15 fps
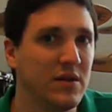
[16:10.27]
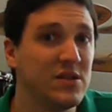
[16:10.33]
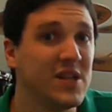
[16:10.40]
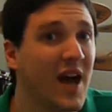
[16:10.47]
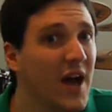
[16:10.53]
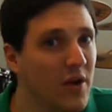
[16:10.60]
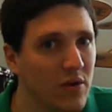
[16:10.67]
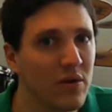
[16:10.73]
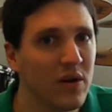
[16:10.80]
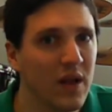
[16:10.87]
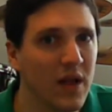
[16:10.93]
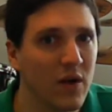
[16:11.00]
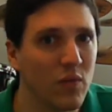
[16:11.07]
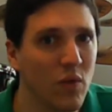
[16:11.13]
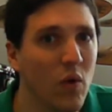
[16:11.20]
entire
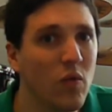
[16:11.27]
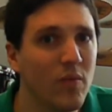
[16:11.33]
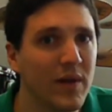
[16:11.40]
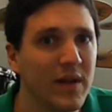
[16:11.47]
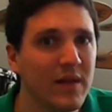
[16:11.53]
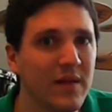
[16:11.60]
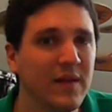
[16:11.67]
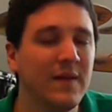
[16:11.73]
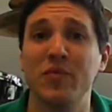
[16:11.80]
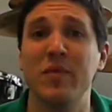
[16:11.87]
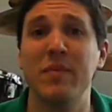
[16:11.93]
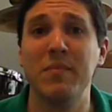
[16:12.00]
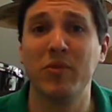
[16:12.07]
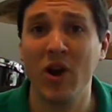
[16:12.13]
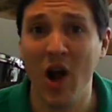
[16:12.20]
aroma.
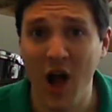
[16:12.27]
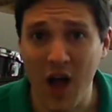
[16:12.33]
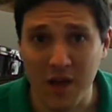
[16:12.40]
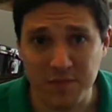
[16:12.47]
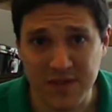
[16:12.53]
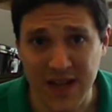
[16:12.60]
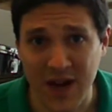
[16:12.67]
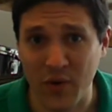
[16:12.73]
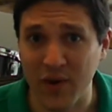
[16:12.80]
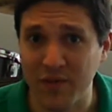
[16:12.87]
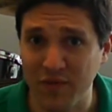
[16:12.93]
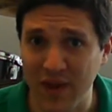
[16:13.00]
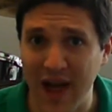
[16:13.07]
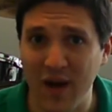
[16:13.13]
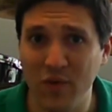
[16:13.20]
Remember, hops are a
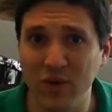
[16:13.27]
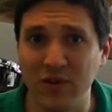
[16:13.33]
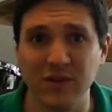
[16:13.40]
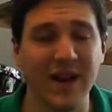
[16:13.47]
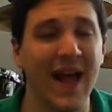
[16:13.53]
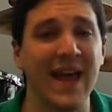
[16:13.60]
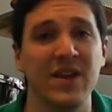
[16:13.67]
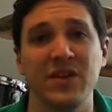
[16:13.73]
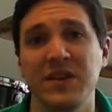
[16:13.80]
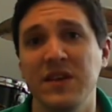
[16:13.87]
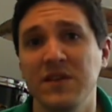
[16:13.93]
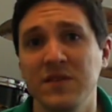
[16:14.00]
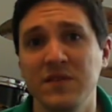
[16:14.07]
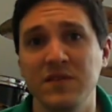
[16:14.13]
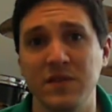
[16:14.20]
flower, and
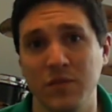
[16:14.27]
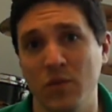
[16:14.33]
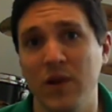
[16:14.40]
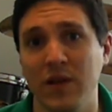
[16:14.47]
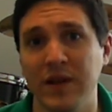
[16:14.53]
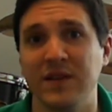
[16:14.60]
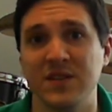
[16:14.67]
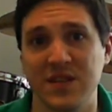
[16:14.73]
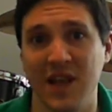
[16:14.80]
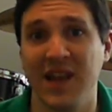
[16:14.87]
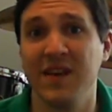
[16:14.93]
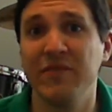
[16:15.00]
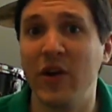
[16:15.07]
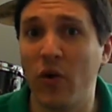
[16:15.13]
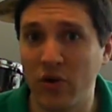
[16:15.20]
yeast, well, it's a
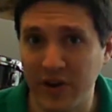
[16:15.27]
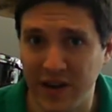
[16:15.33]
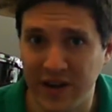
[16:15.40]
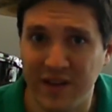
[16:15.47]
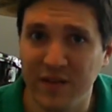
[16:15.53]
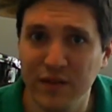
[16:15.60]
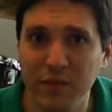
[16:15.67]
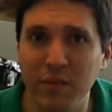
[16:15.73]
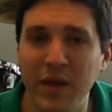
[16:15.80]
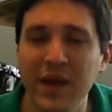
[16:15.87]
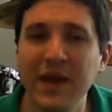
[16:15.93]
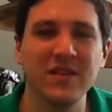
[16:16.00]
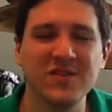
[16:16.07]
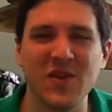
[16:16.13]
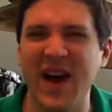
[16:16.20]
living organism.
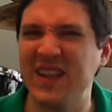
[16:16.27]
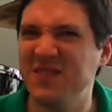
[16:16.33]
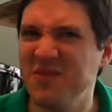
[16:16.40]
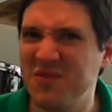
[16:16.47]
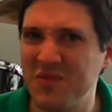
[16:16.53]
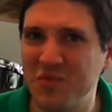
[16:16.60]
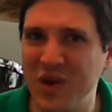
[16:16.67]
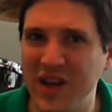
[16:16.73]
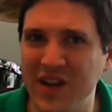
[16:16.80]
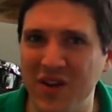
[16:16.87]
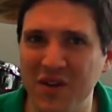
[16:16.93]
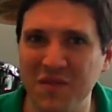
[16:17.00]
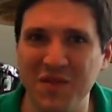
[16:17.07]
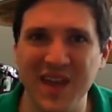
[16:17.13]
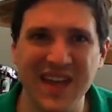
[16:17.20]
So I don't really
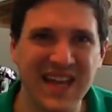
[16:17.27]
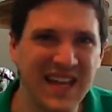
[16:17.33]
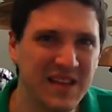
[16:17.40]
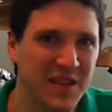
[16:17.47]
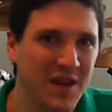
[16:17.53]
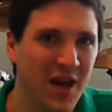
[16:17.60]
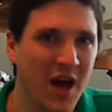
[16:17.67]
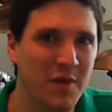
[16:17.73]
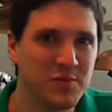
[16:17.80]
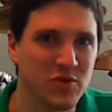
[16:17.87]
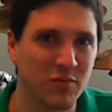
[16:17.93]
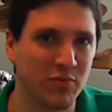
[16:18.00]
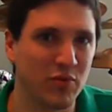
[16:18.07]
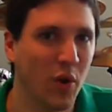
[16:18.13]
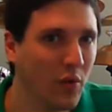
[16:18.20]
know if they eat the hops
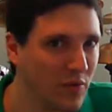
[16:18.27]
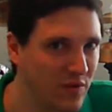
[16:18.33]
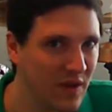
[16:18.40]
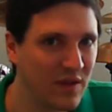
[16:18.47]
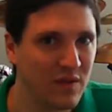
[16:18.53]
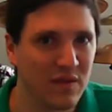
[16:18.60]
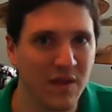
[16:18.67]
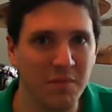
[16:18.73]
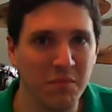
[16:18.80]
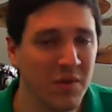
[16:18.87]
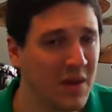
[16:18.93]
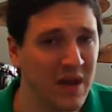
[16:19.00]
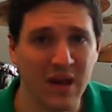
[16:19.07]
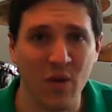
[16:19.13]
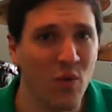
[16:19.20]
or process them
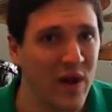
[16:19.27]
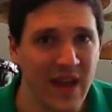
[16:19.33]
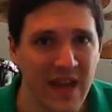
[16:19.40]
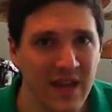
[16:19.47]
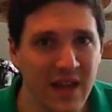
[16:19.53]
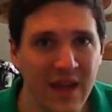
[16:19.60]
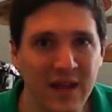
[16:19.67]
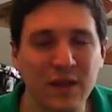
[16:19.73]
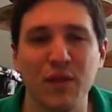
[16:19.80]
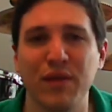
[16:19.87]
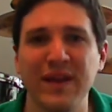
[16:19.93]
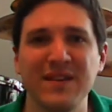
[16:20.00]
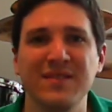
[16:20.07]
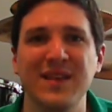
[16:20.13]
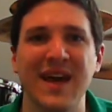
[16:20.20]
in a way. The
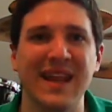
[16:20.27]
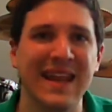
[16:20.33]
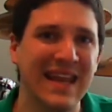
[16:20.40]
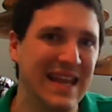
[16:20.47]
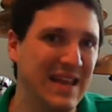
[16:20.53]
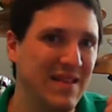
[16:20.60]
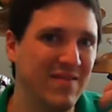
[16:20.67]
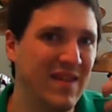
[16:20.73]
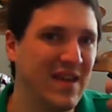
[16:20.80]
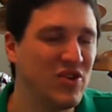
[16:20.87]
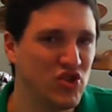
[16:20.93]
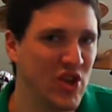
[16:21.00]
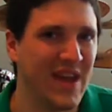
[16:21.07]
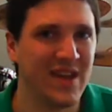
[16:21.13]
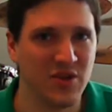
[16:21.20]
thing is that they
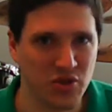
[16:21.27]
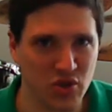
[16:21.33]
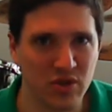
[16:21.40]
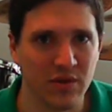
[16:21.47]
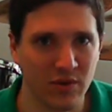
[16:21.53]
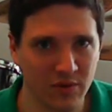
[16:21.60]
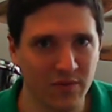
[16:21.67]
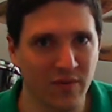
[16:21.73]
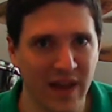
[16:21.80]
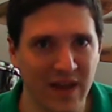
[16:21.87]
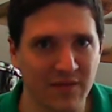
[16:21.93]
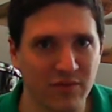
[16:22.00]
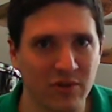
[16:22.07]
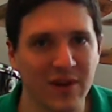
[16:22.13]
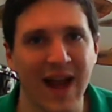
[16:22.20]
change their
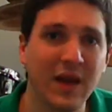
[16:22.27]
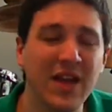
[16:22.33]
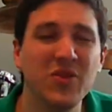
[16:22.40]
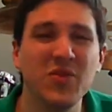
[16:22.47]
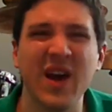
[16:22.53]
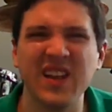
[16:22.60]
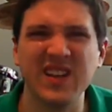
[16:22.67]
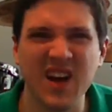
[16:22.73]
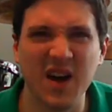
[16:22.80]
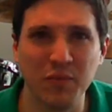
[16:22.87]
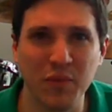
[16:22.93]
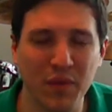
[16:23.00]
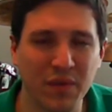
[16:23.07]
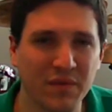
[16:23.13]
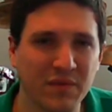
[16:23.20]
flavor, and you end
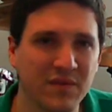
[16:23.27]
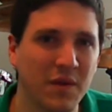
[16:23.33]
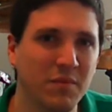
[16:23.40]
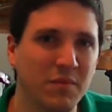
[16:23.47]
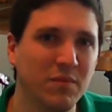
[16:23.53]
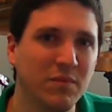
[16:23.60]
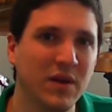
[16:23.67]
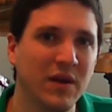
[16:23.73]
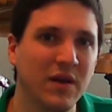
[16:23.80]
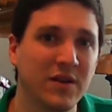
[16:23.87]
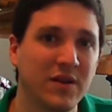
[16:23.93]
up with some